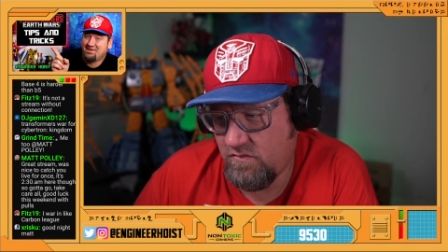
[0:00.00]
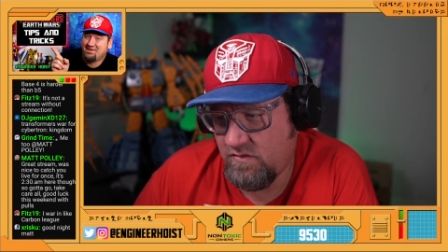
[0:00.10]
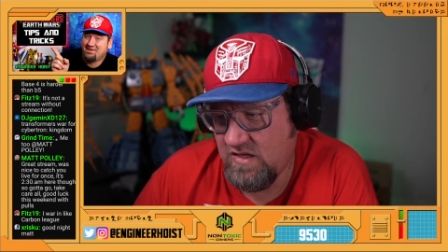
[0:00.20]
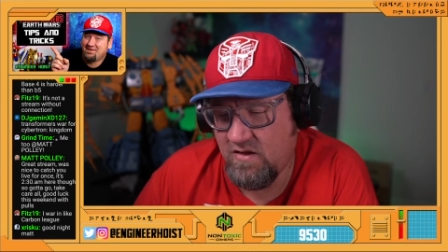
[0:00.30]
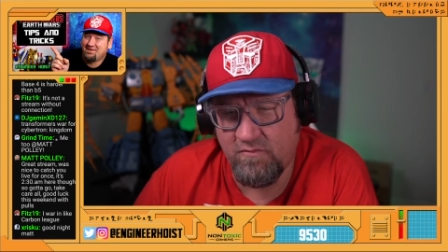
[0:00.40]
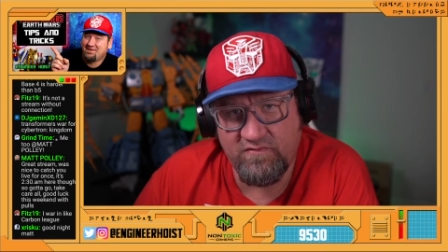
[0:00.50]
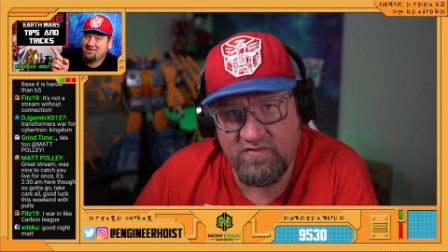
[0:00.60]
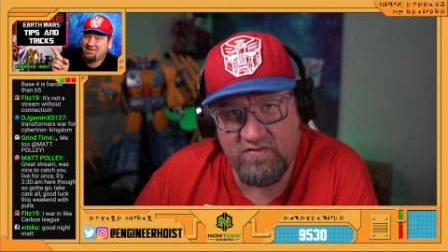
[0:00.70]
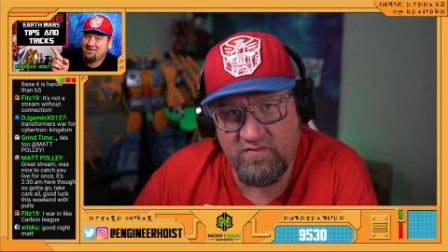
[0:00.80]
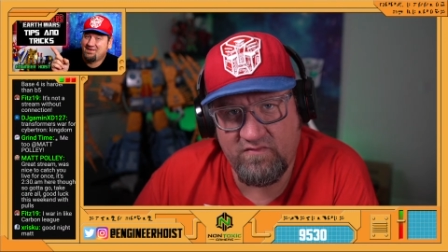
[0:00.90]
yeah, it was
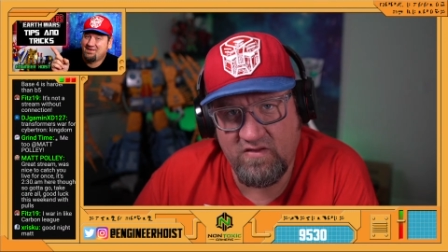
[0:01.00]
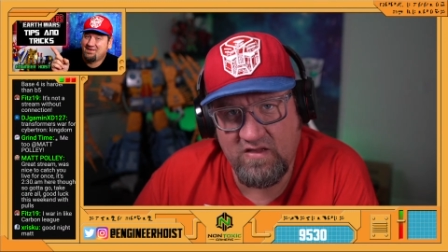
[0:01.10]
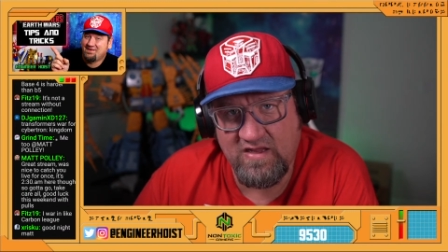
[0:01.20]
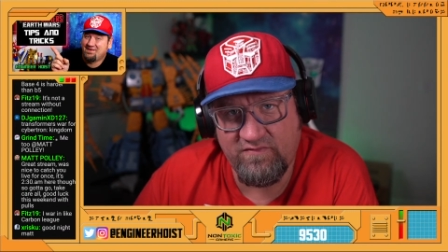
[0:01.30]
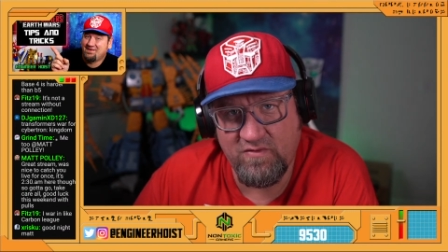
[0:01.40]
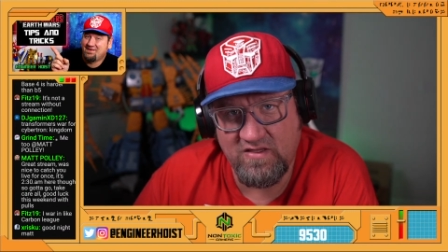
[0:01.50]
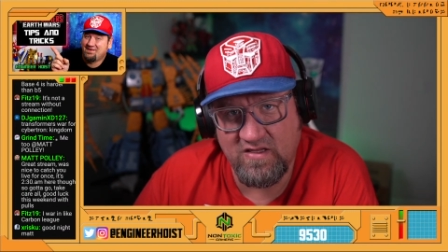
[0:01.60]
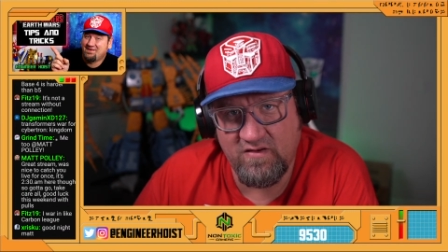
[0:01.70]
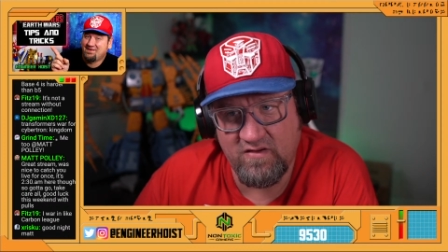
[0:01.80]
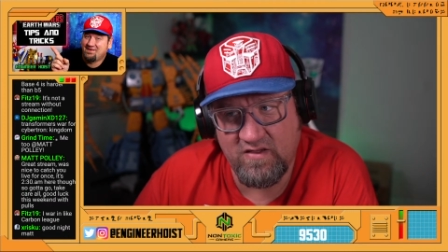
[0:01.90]
this last
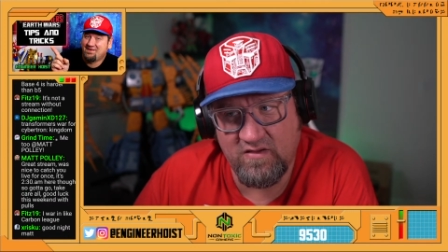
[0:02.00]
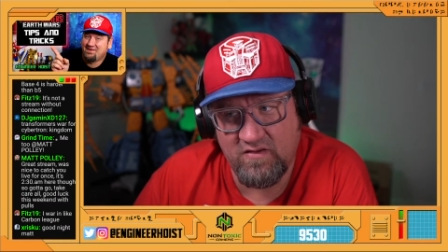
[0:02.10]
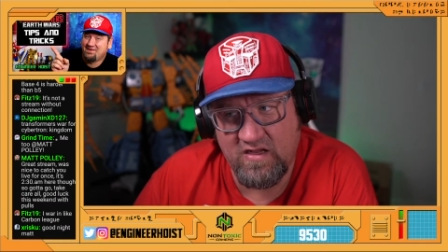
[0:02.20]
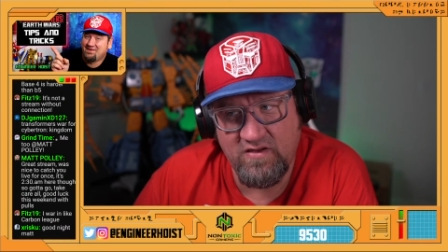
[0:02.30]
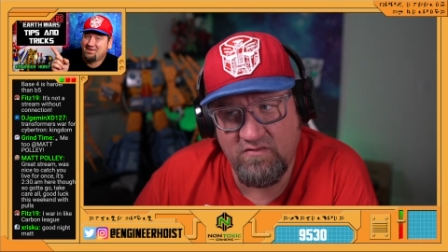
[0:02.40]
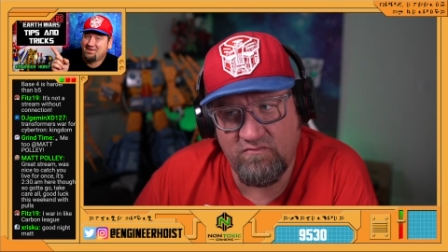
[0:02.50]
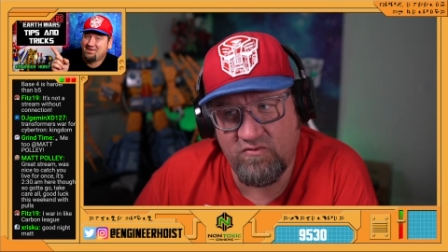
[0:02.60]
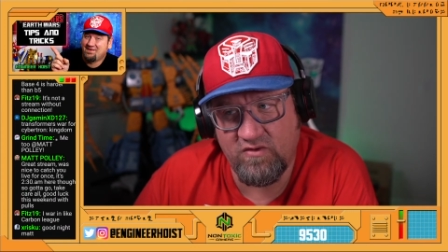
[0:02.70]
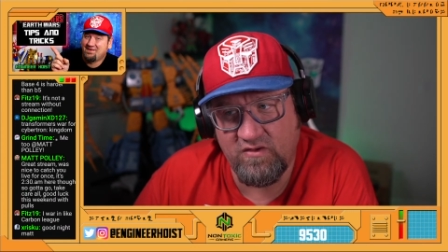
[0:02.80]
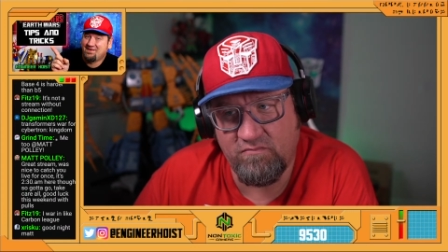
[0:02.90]
weekend. I didn't
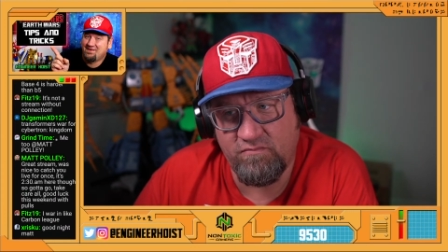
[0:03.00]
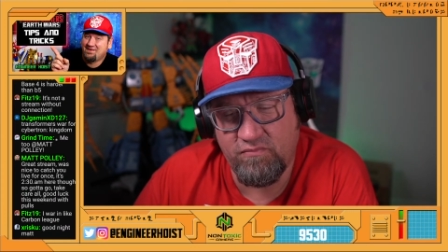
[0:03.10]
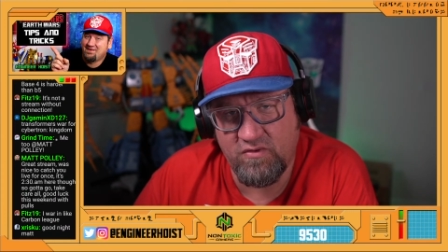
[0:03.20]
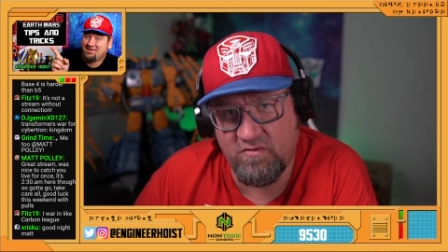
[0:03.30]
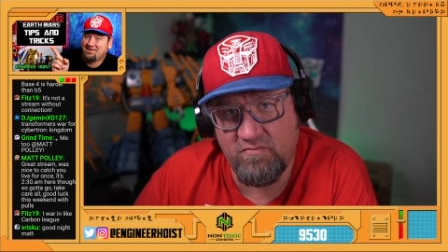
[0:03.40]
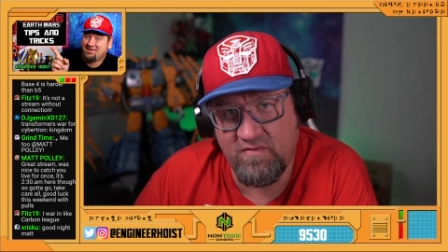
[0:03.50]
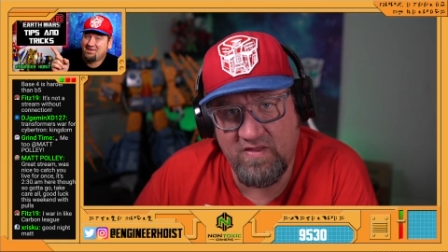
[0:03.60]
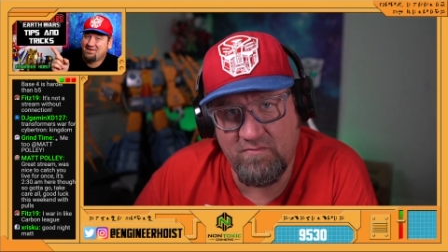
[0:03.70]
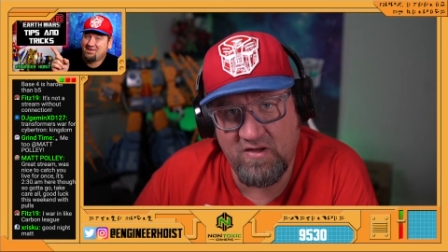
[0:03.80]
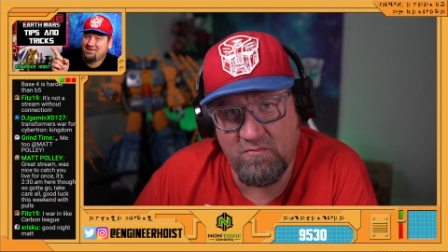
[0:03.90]
really put up
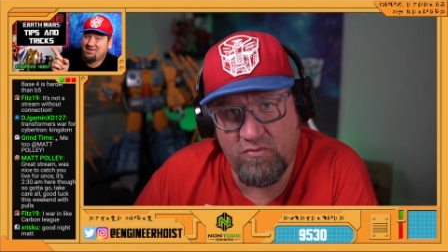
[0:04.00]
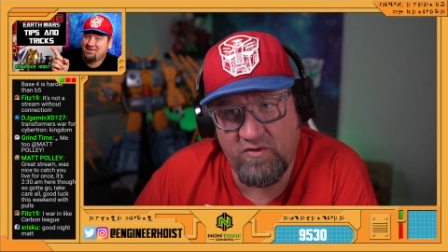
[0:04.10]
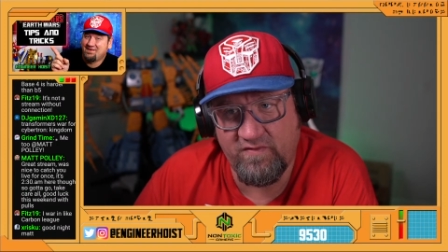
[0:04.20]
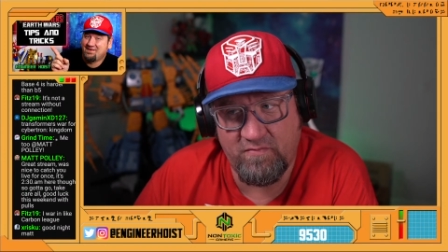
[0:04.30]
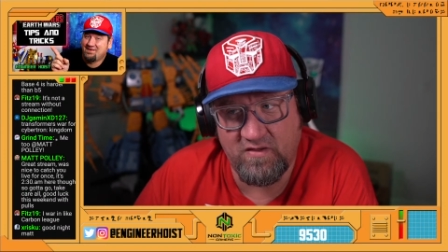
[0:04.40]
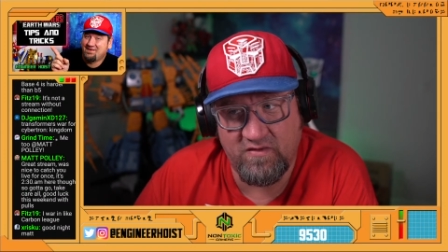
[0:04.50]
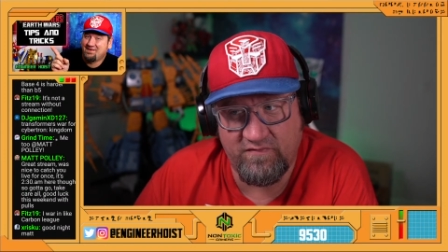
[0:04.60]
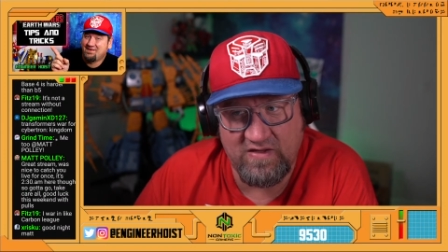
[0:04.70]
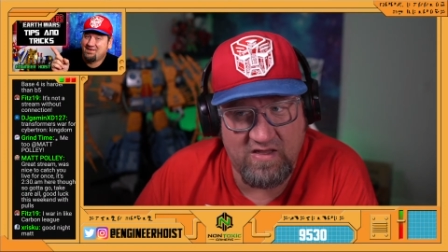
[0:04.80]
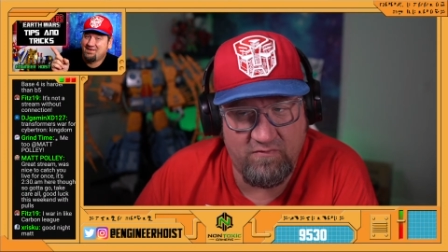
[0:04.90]
that many points because
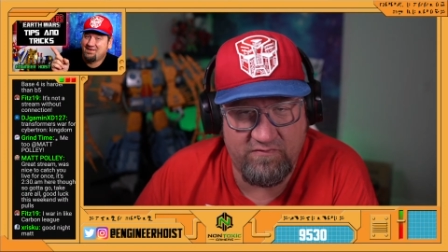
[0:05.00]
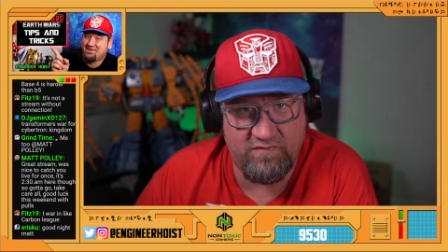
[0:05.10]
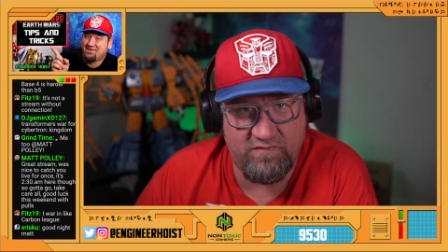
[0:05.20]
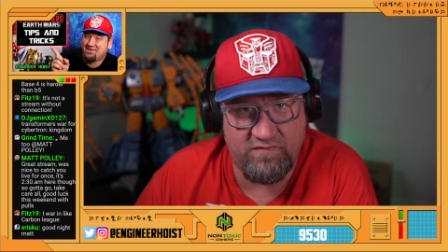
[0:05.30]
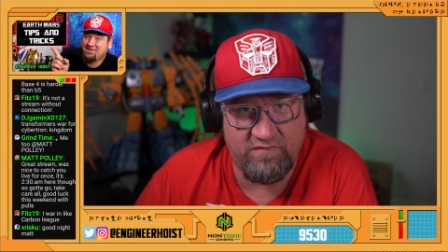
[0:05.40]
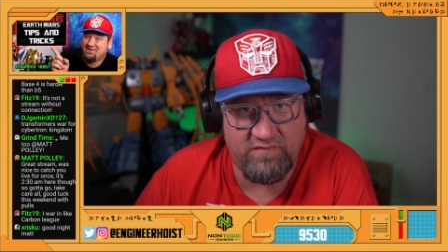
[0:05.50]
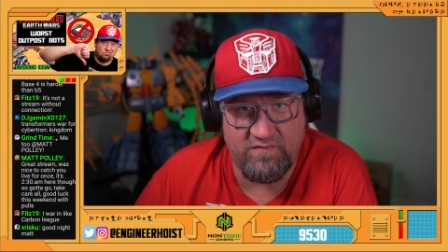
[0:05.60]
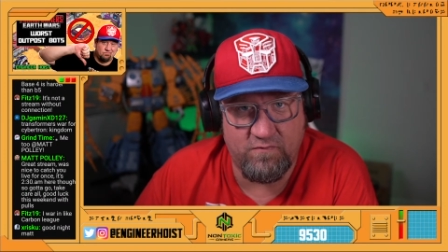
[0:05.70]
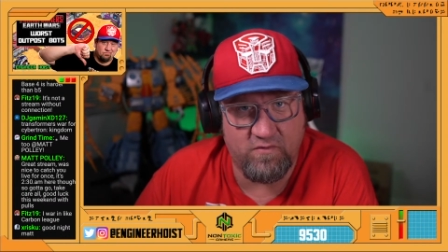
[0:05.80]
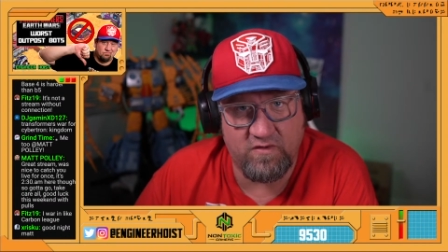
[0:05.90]
I was just
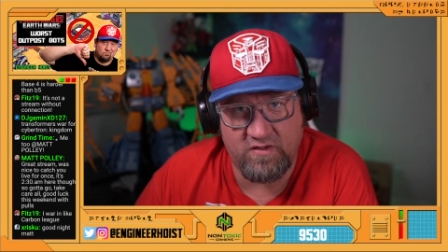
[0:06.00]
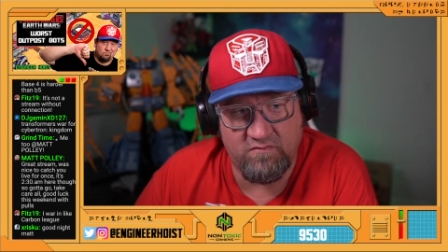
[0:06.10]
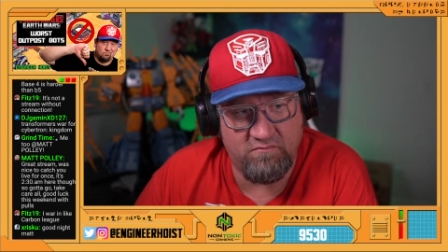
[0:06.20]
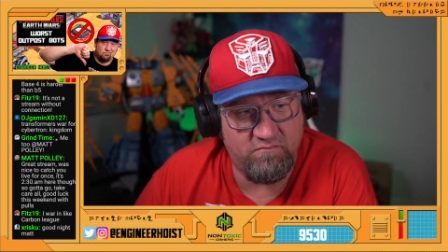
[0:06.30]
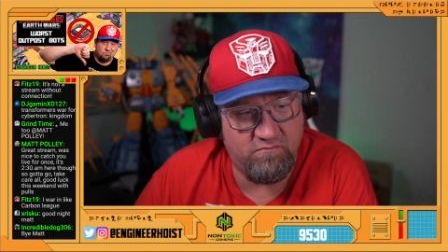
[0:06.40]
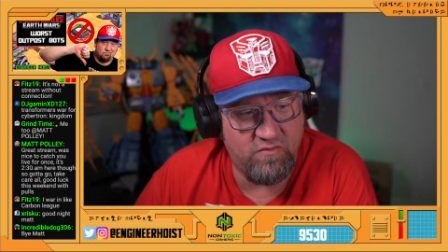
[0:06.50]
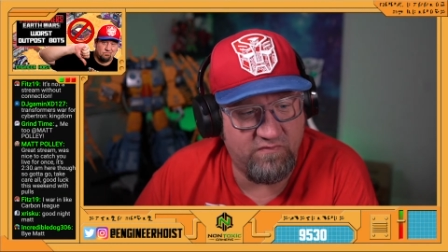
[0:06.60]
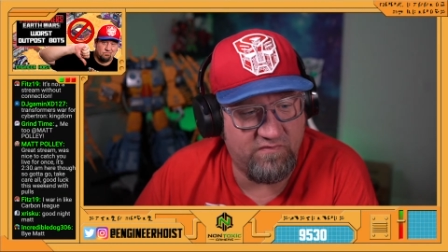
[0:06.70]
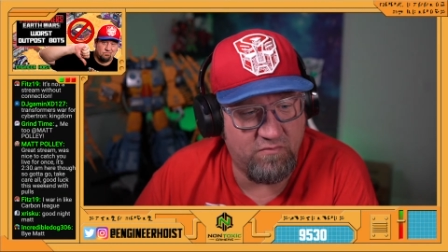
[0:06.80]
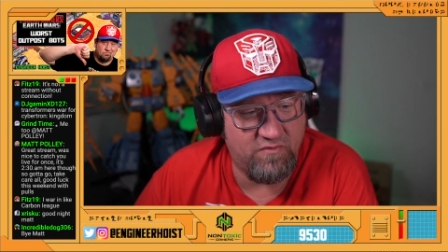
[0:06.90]
busy working
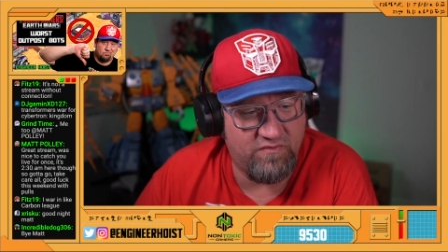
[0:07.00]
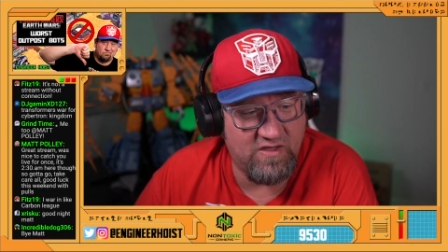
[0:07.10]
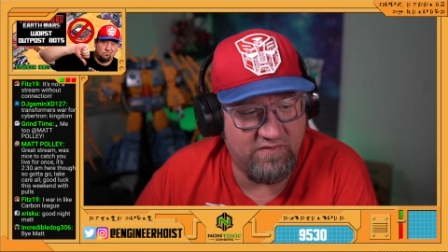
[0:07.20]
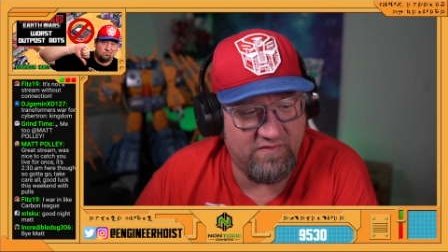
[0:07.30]
most of both days.